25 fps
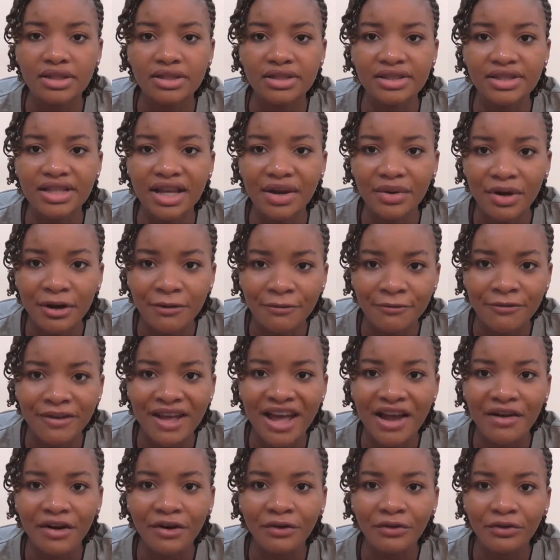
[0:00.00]
They were
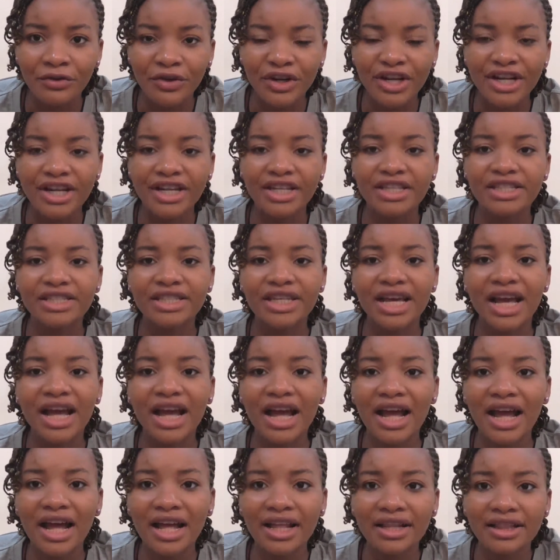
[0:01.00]
very rich
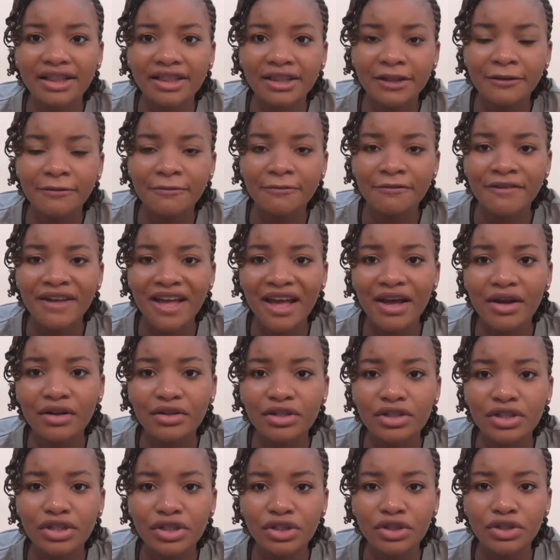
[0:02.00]
and they
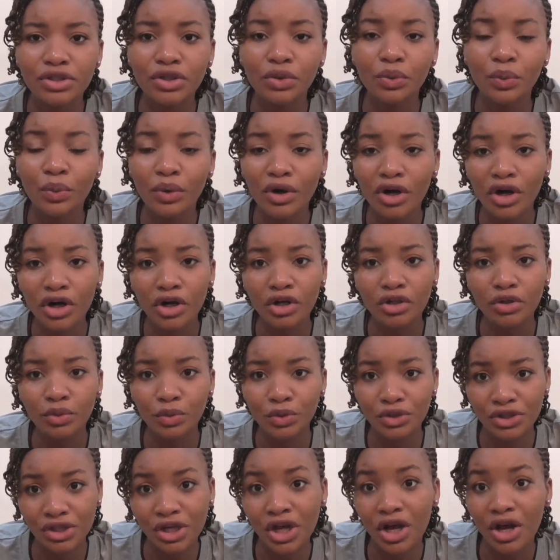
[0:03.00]
felt the world
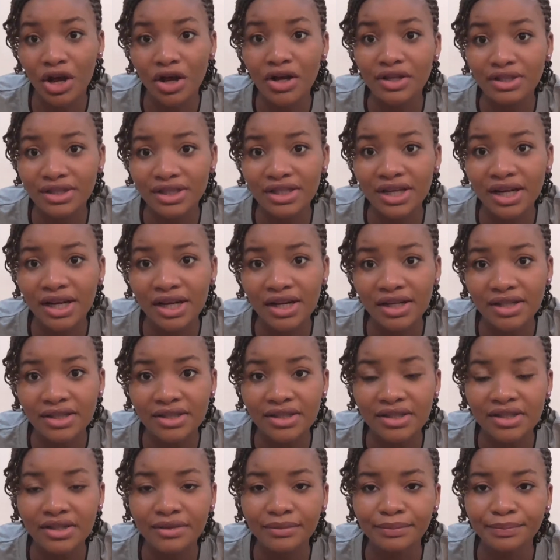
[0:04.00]
was all
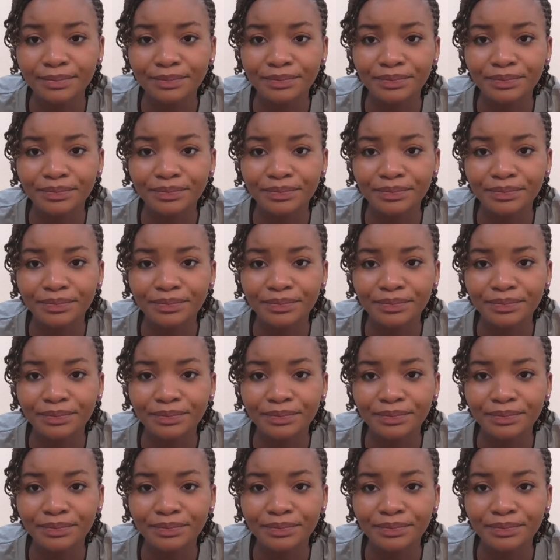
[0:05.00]
theirs.